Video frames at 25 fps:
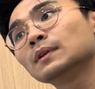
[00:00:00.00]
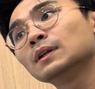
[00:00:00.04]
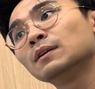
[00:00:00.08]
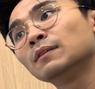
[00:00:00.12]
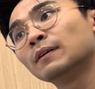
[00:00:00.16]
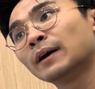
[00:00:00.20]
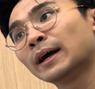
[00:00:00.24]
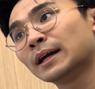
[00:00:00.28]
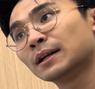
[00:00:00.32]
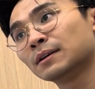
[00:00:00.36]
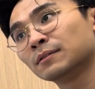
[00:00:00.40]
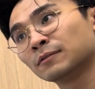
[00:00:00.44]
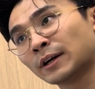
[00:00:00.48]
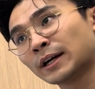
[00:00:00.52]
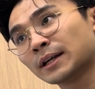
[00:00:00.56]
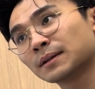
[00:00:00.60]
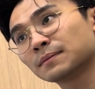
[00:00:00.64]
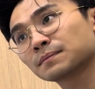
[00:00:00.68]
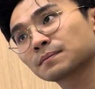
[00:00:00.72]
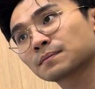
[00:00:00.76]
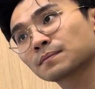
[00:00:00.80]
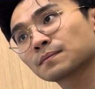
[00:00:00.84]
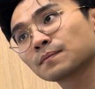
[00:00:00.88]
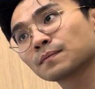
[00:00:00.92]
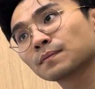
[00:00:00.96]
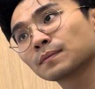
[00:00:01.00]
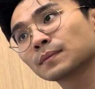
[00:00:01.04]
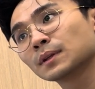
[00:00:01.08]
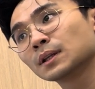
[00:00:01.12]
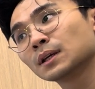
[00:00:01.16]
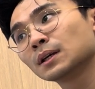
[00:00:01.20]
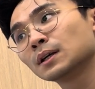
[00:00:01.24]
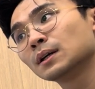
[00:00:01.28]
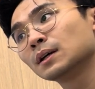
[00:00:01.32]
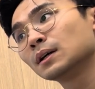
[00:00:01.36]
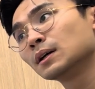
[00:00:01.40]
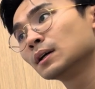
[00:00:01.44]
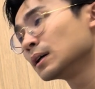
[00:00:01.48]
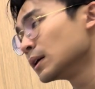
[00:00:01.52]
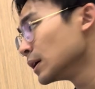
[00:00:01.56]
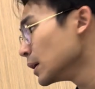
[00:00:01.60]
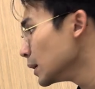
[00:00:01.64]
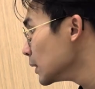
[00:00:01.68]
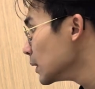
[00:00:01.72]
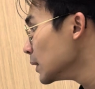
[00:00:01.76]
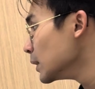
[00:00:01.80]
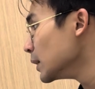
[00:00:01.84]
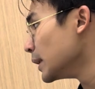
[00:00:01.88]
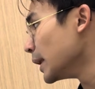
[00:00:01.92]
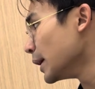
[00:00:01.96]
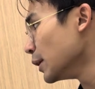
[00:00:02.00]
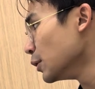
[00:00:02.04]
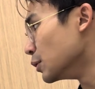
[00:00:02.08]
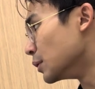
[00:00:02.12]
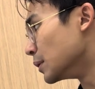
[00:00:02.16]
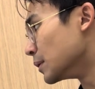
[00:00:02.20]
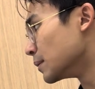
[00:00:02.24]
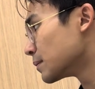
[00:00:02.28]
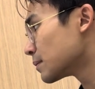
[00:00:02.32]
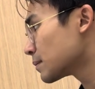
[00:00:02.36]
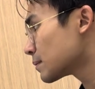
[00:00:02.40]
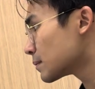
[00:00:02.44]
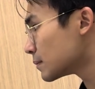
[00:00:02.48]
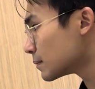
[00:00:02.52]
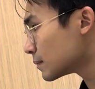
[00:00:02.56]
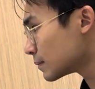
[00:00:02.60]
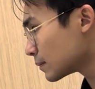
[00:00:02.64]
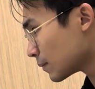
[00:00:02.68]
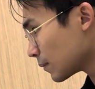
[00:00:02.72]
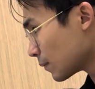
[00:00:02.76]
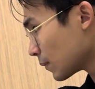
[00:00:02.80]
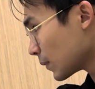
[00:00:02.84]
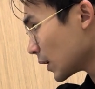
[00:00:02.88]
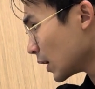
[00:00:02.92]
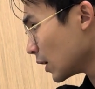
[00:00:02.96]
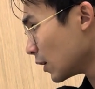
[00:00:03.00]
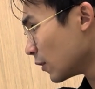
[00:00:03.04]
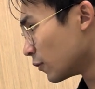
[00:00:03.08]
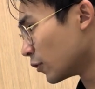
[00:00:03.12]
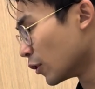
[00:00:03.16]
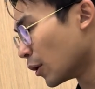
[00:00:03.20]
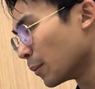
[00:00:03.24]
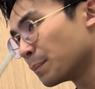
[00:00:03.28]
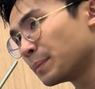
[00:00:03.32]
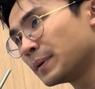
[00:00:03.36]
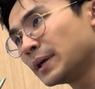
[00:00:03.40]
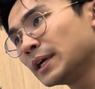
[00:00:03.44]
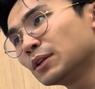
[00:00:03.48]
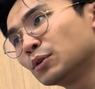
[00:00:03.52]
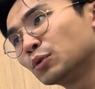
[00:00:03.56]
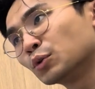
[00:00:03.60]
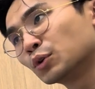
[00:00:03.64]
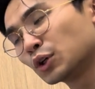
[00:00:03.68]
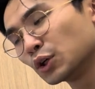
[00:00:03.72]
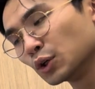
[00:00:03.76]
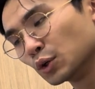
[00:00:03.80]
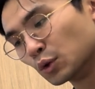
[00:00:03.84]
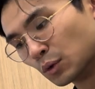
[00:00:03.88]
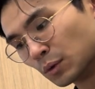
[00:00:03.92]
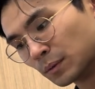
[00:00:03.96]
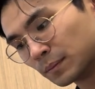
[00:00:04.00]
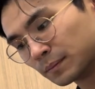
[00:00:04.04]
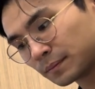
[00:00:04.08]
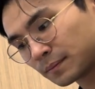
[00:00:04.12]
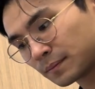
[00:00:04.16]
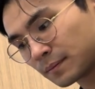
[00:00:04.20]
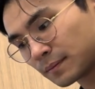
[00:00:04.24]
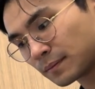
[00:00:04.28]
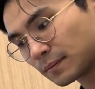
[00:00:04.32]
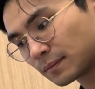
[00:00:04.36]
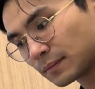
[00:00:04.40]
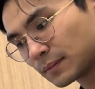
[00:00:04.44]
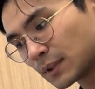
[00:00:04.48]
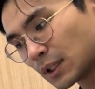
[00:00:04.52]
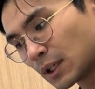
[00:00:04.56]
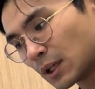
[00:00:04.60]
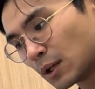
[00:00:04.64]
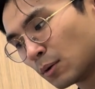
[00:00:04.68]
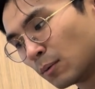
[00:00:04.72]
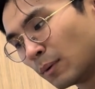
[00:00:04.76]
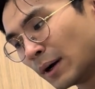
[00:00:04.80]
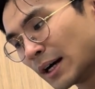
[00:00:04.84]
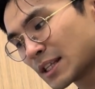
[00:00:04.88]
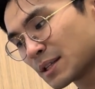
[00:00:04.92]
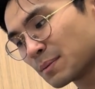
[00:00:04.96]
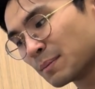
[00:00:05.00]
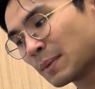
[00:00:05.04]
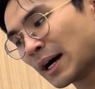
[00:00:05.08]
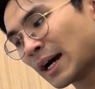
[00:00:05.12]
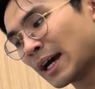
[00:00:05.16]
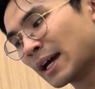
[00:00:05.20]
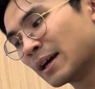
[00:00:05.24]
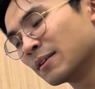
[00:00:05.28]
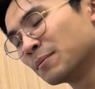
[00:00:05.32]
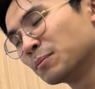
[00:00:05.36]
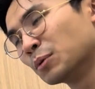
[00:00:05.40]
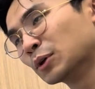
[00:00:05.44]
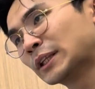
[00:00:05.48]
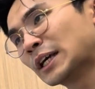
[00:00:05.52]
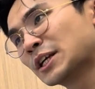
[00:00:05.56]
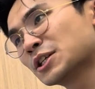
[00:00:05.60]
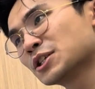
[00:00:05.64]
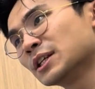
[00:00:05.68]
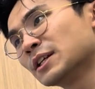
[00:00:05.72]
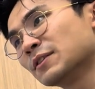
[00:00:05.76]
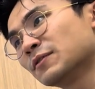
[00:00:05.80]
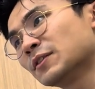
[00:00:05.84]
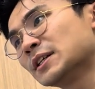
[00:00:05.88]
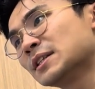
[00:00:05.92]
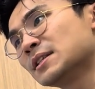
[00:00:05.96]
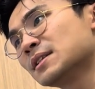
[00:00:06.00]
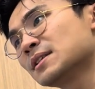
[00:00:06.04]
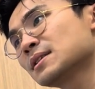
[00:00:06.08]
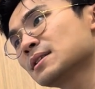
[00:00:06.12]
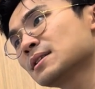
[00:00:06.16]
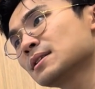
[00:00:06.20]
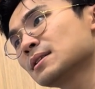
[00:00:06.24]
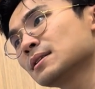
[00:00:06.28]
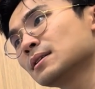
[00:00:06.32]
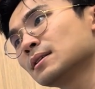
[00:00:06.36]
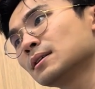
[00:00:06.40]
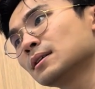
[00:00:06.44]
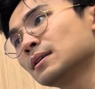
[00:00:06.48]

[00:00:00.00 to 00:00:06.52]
Right. Hey, from P to Q, what's my potential difference?